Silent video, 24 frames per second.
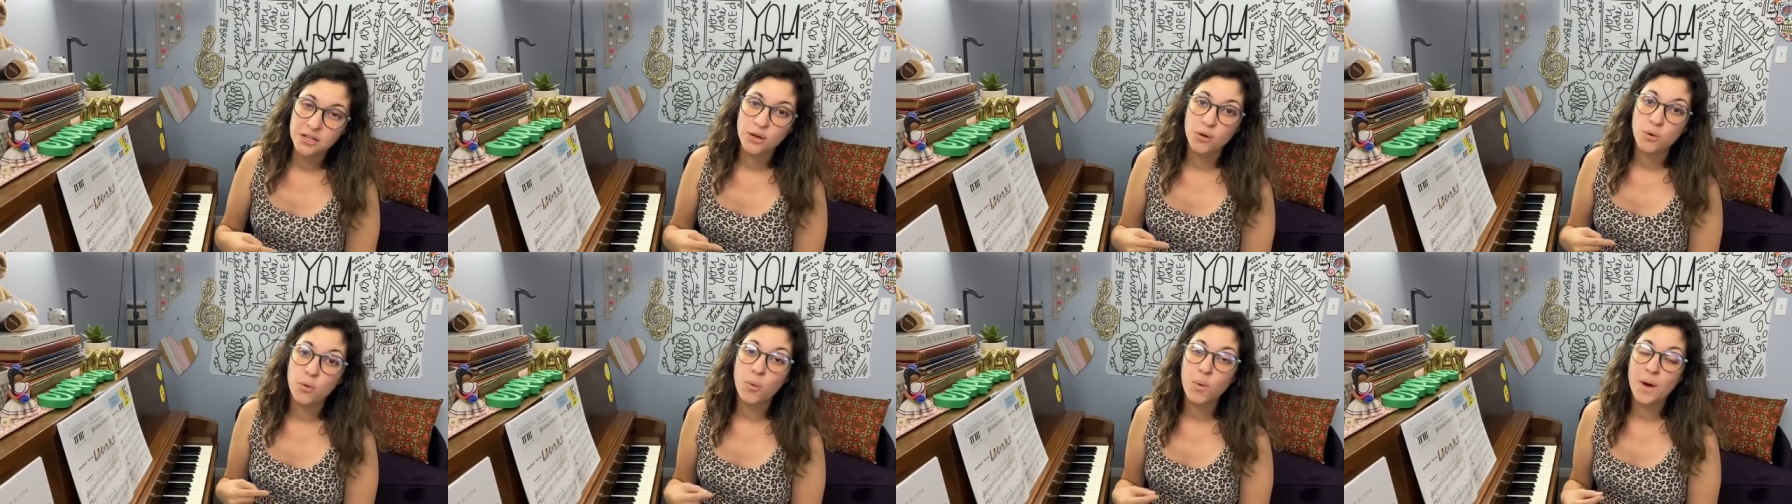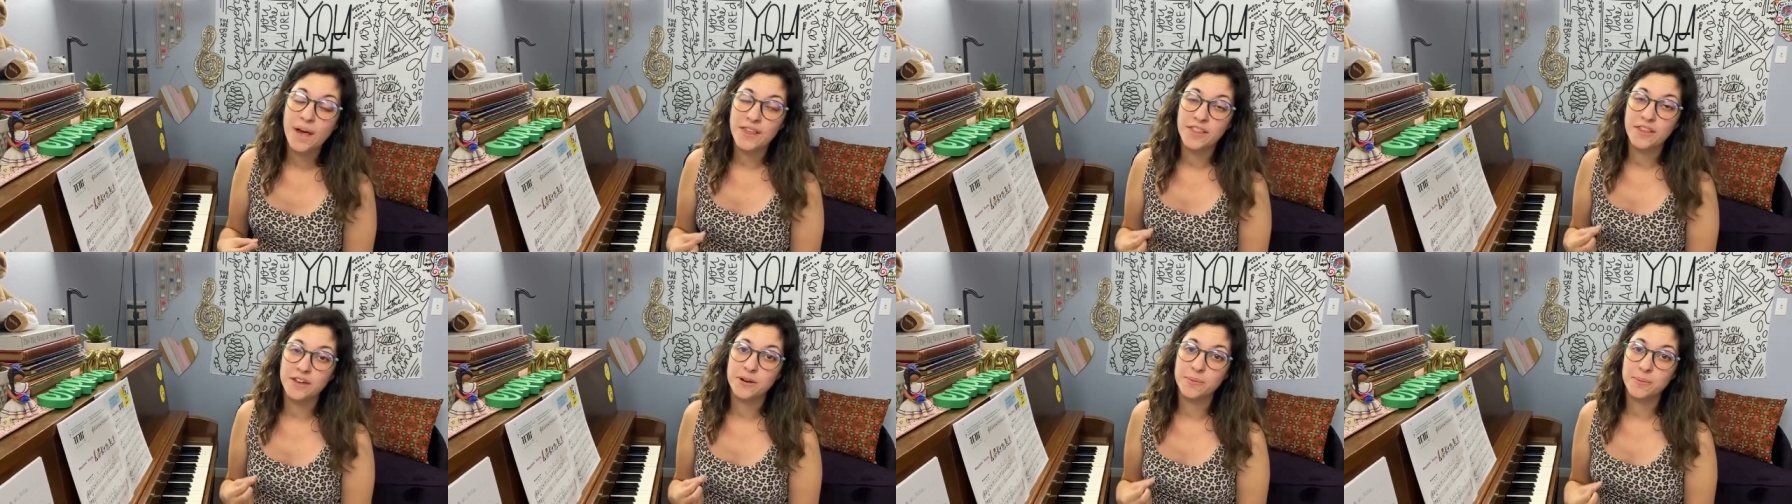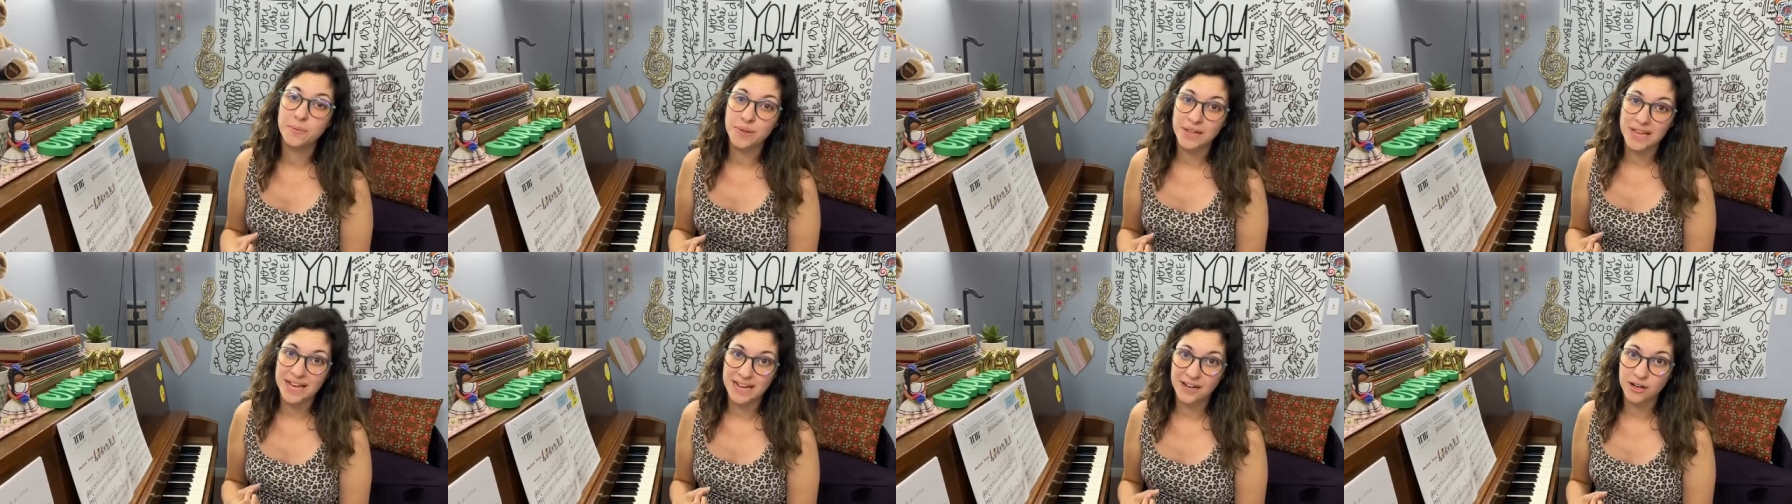whether
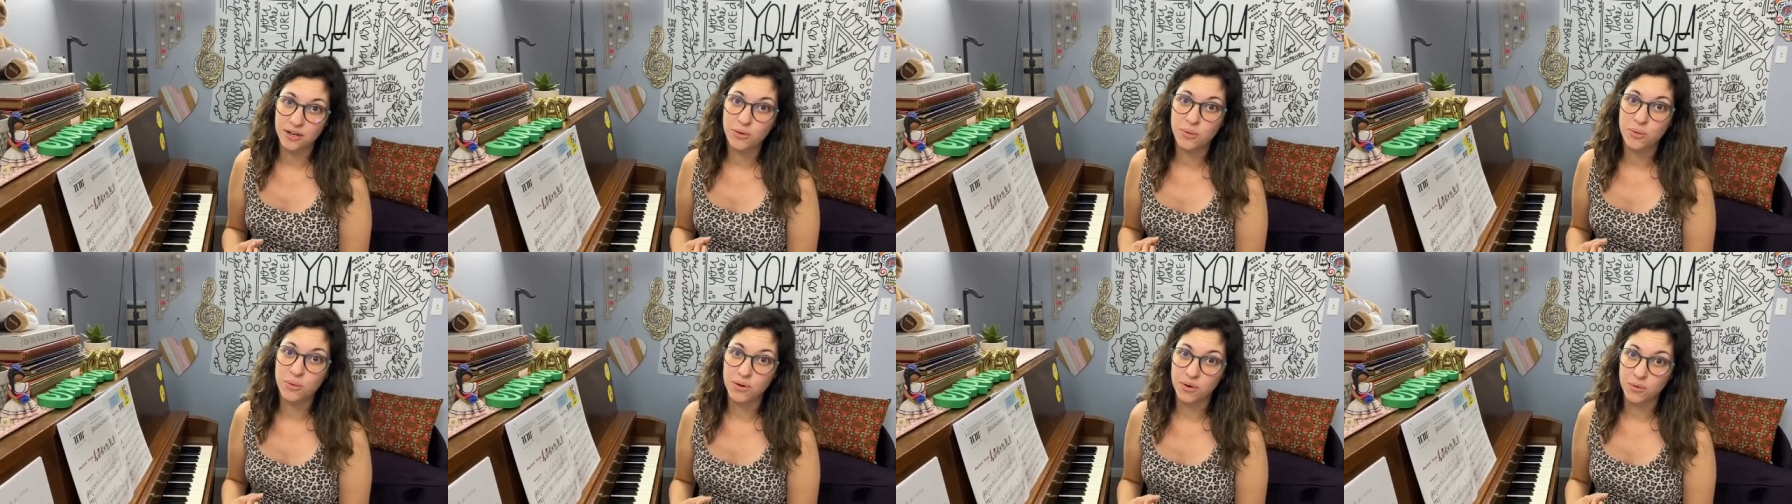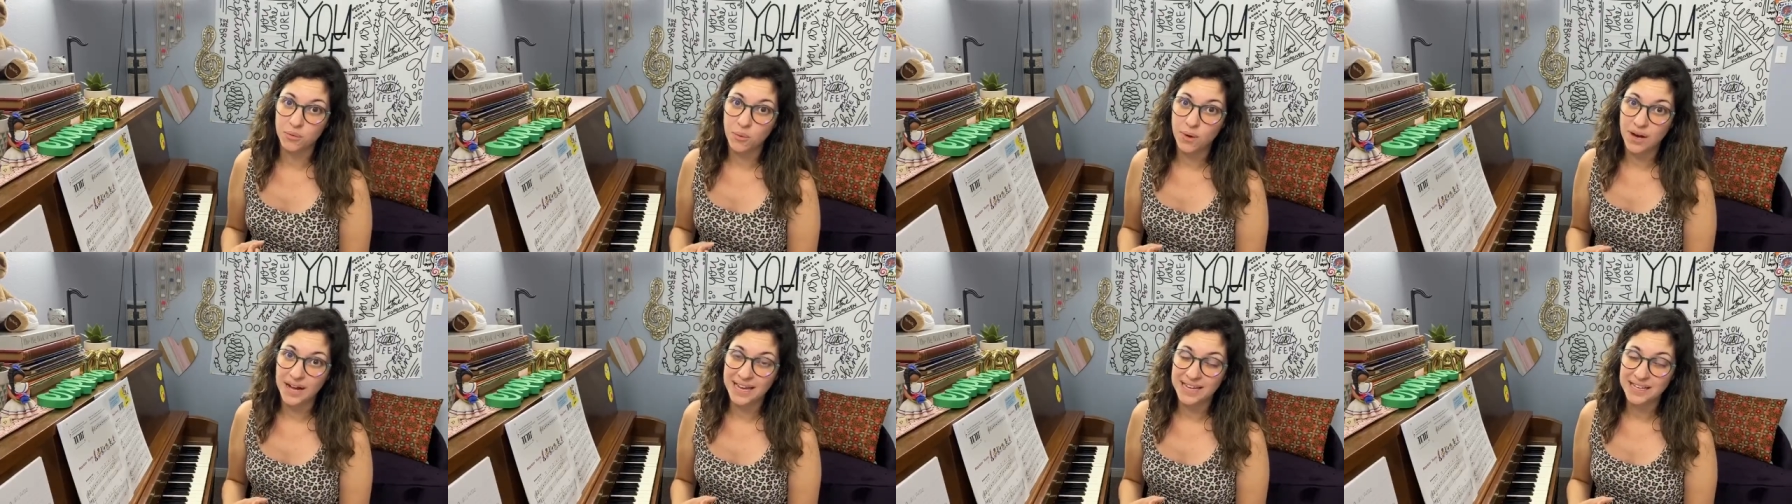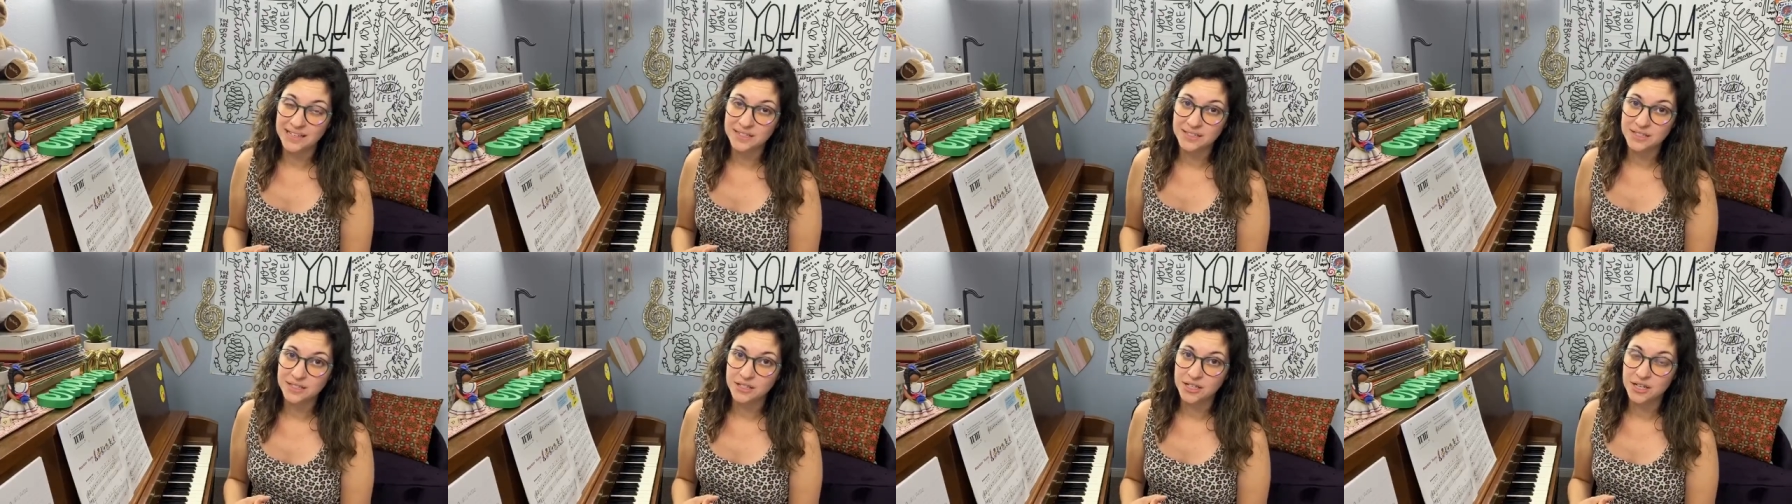black or
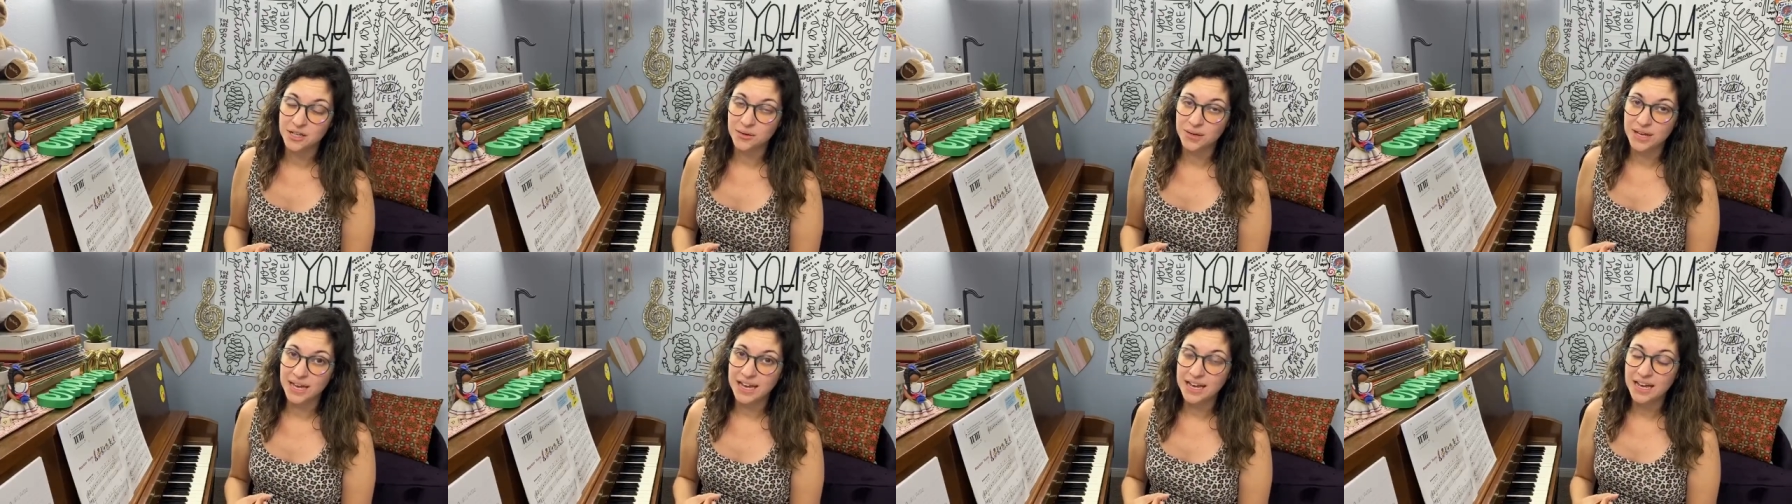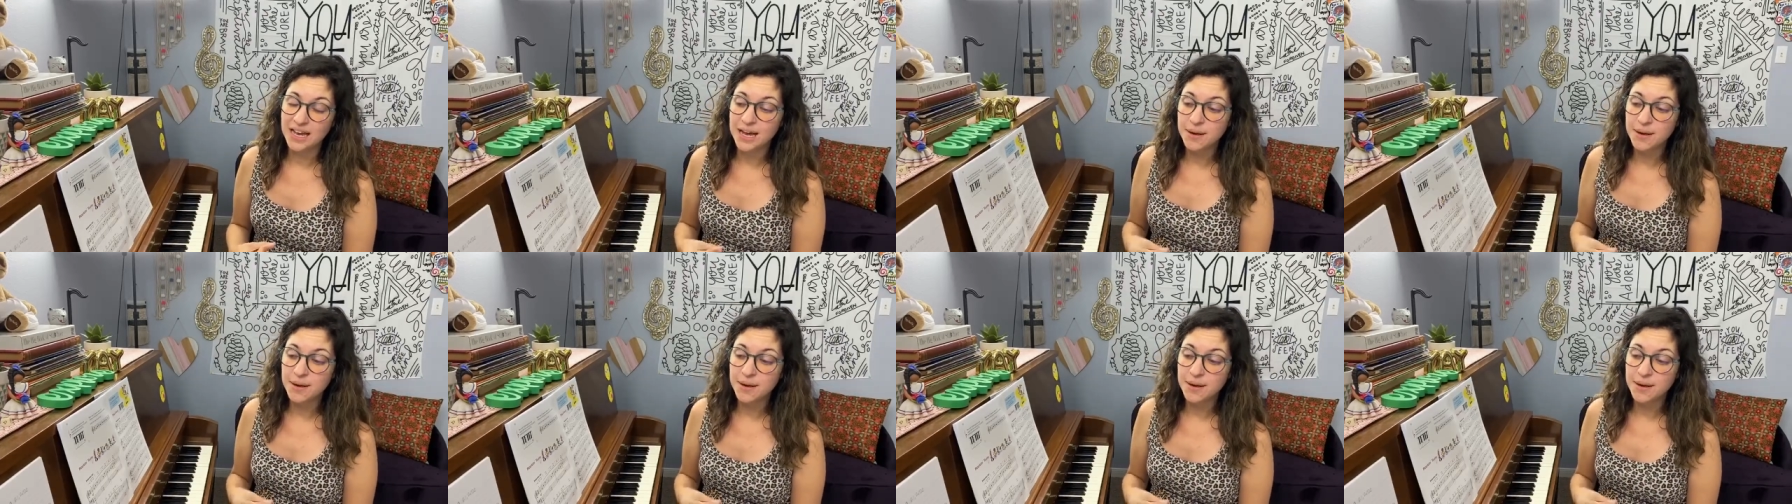white, okay?